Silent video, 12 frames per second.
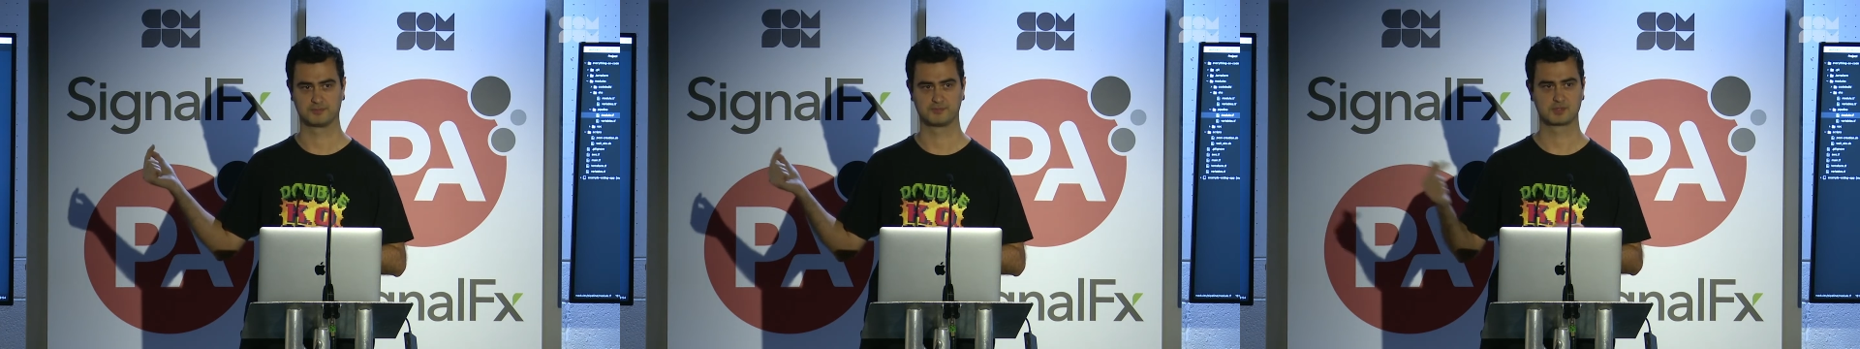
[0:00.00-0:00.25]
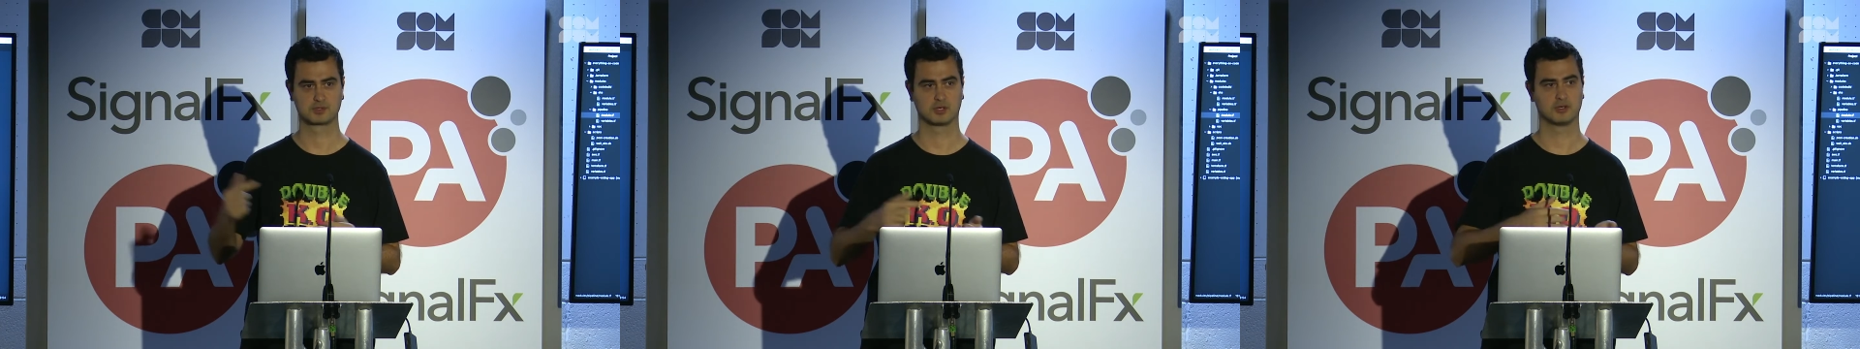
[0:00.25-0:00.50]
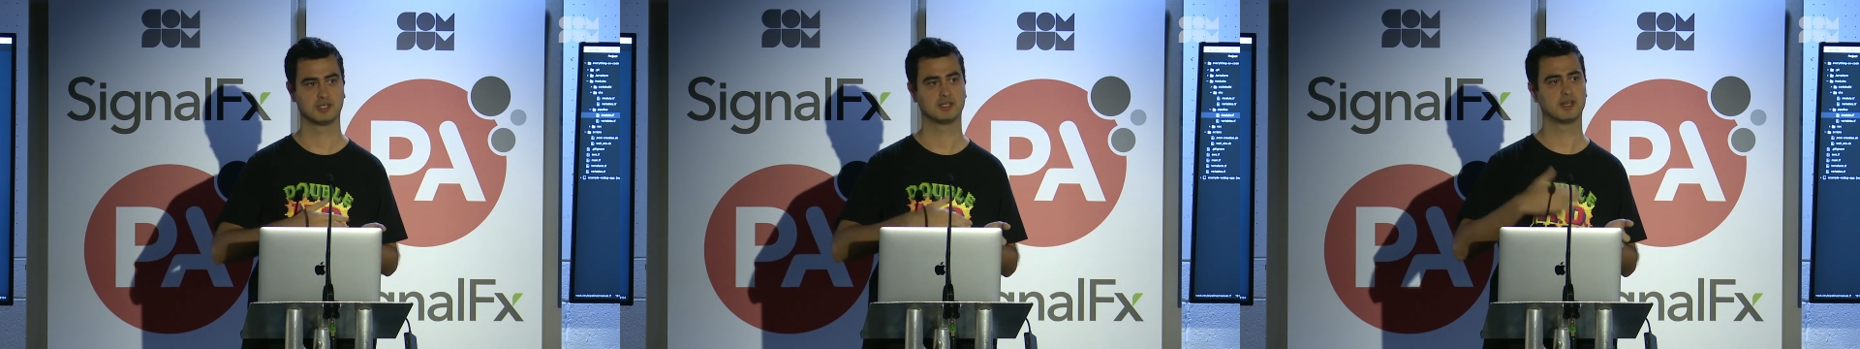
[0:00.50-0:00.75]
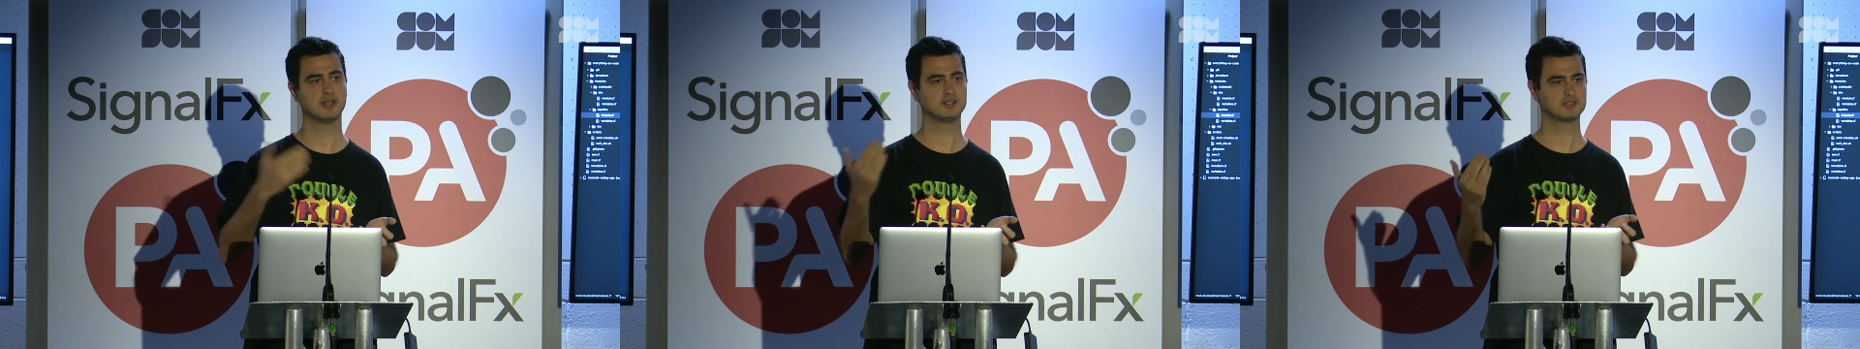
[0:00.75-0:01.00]
So in
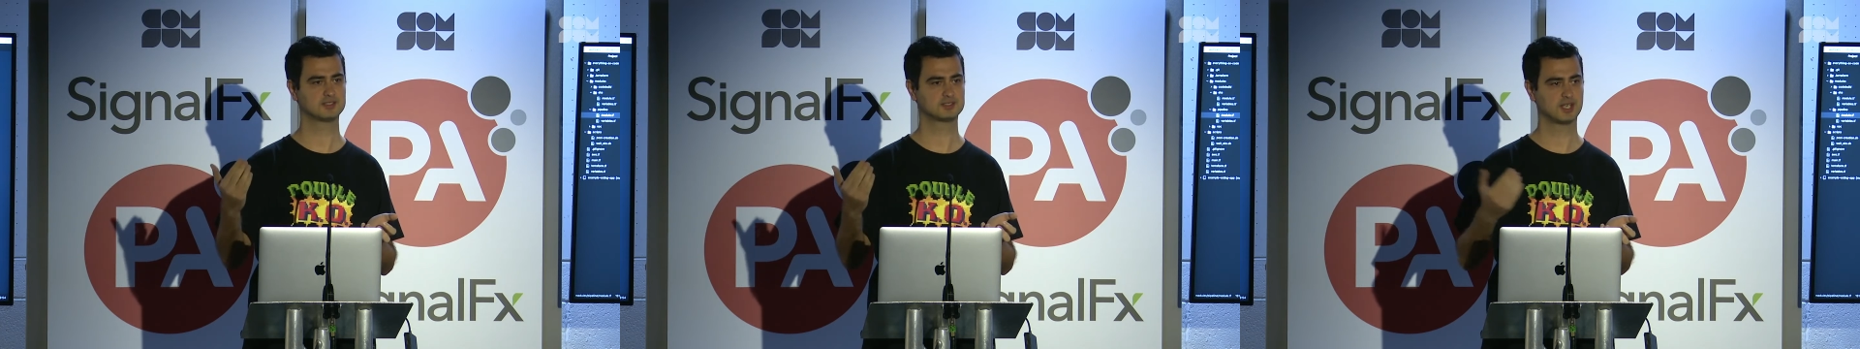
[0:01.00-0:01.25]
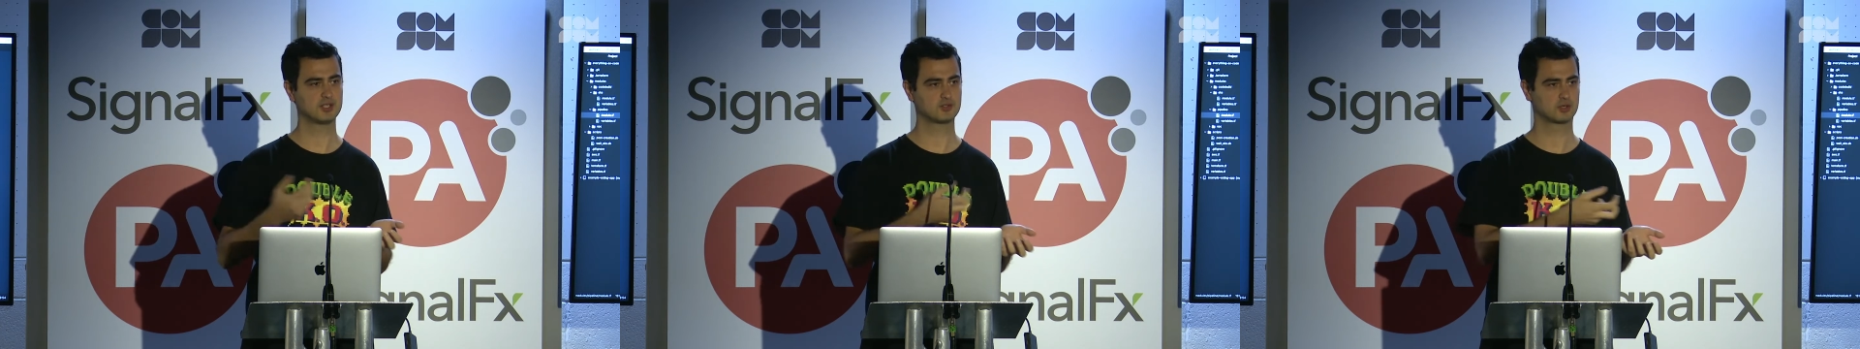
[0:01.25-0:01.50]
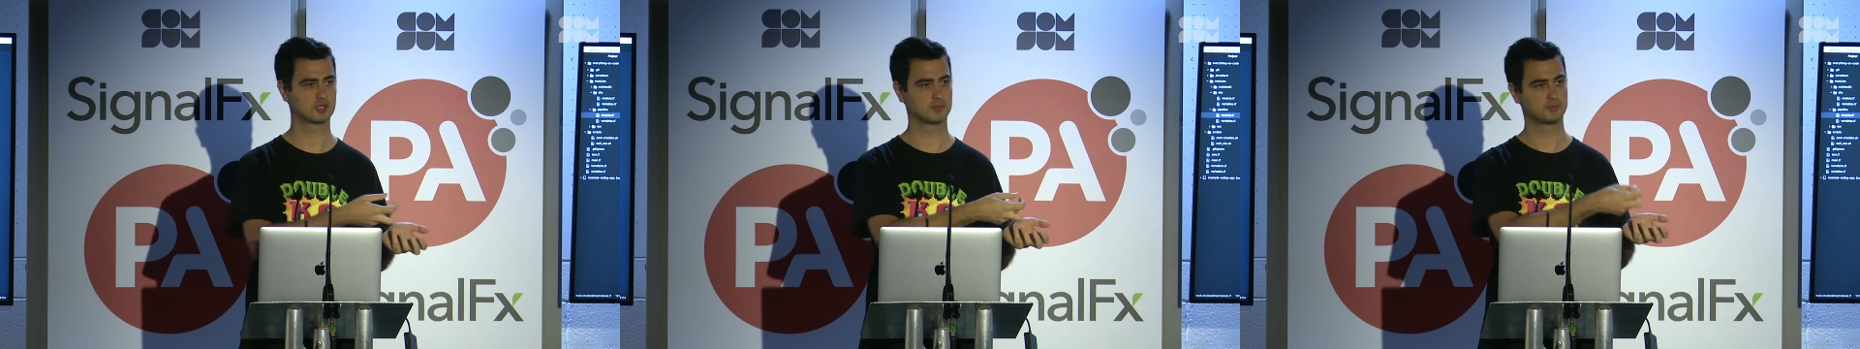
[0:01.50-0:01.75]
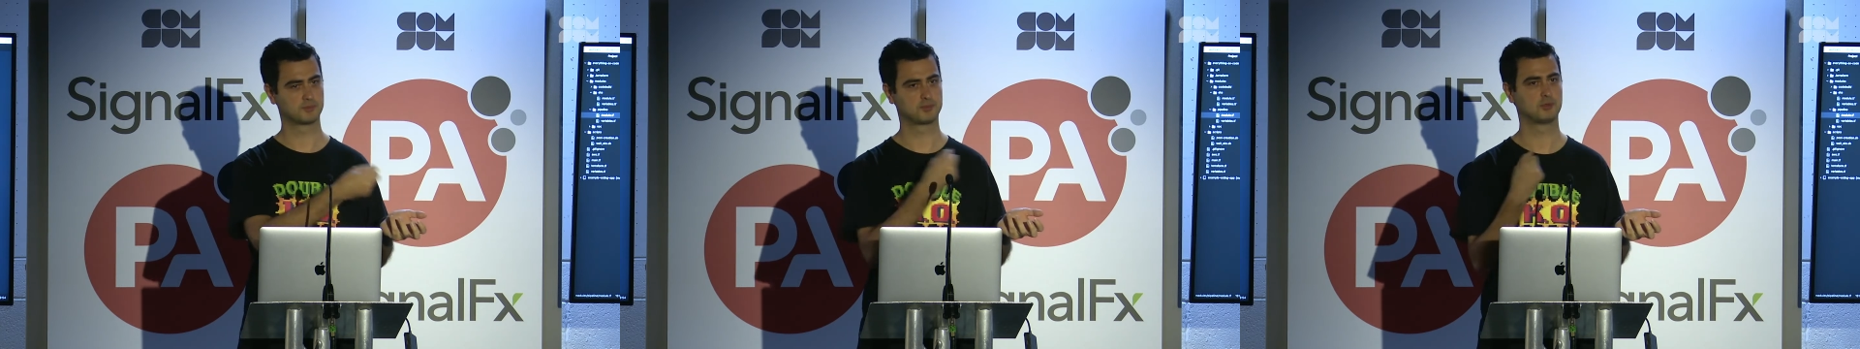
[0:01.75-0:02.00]
another stage, you can
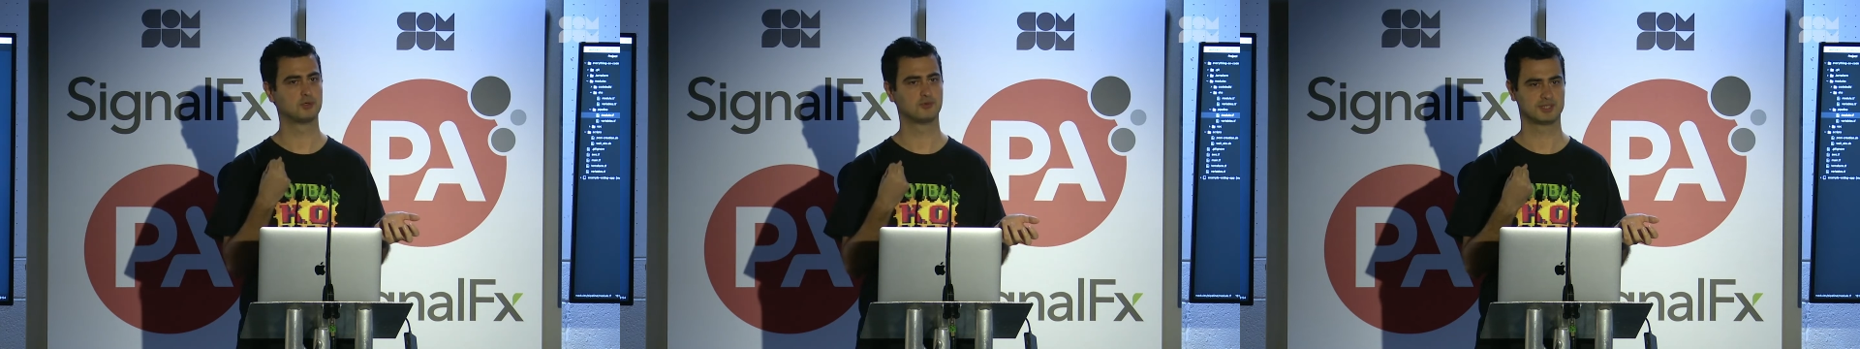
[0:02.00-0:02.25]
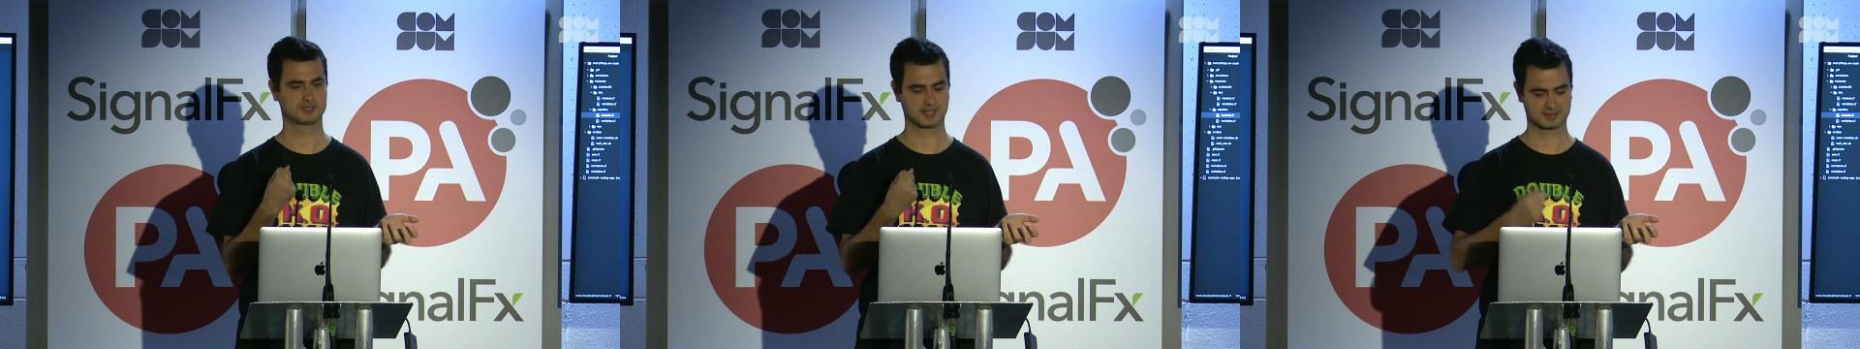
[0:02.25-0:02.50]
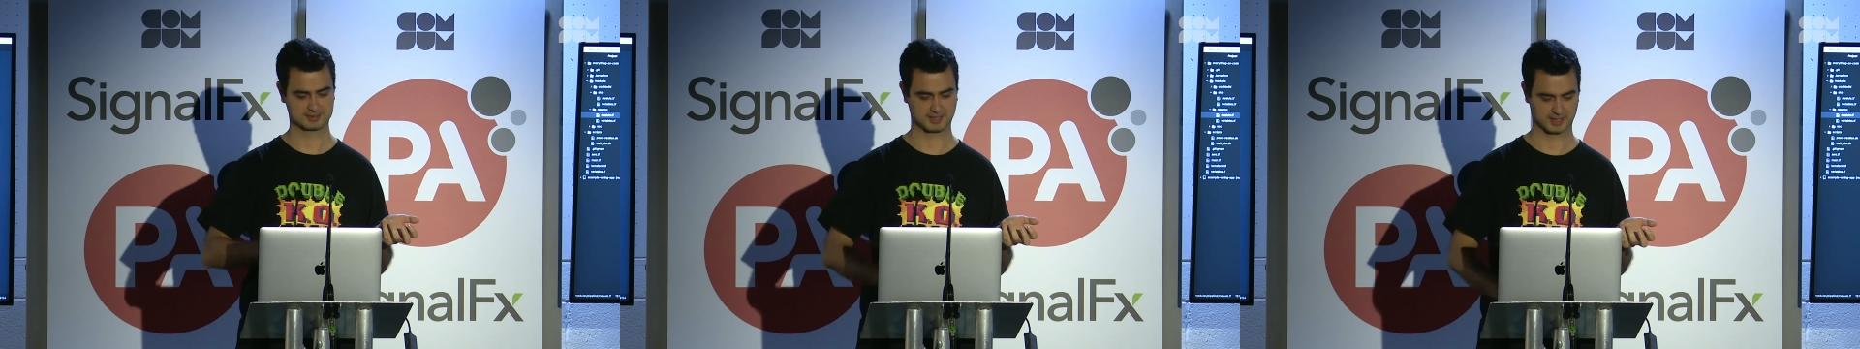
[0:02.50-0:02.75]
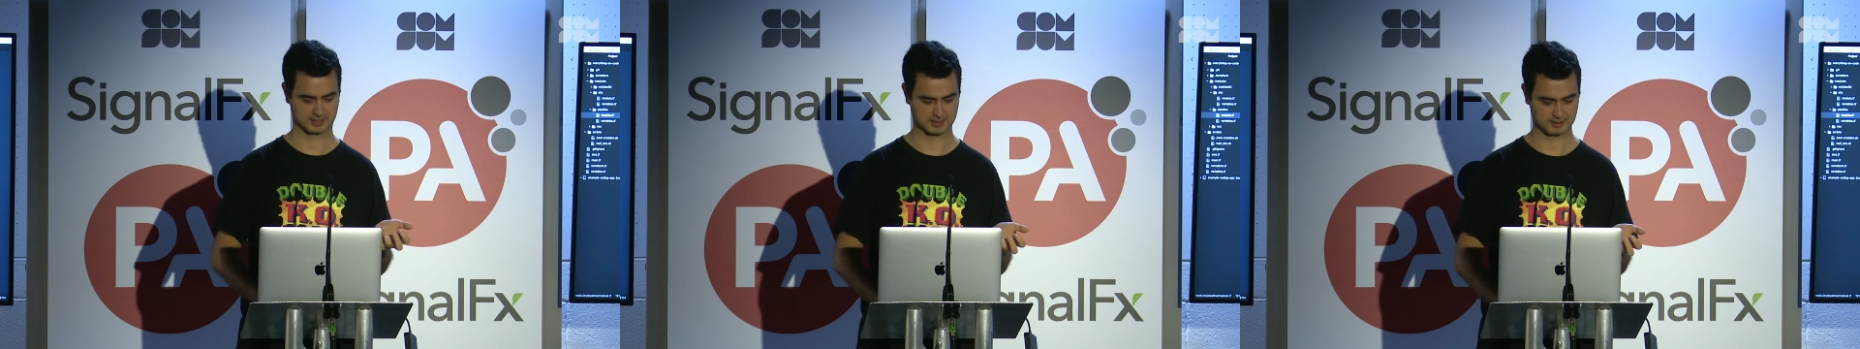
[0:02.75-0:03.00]
pull with that tag,